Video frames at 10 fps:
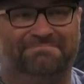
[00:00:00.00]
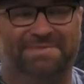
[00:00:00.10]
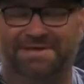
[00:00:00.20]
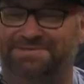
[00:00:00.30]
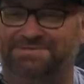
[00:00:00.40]

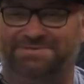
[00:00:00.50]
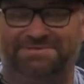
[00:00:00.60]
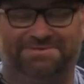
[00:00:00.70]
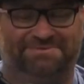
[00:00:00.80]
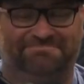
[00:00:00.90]

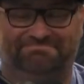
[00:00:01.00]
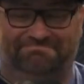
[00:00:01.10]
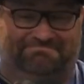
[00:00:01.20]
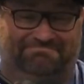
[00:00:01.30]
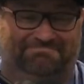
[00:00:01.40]
That's
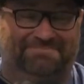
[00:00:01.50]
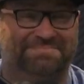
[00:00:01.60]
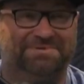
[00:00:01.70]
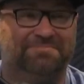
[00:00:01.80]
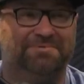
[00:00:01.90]

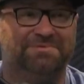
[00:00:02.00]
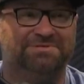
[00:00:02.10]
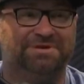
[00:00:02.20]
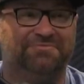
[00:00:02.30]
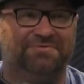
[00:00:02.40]
something to be
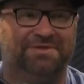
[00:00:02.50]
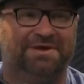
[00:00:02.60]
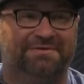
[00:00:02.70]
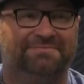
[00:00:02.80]
said for that.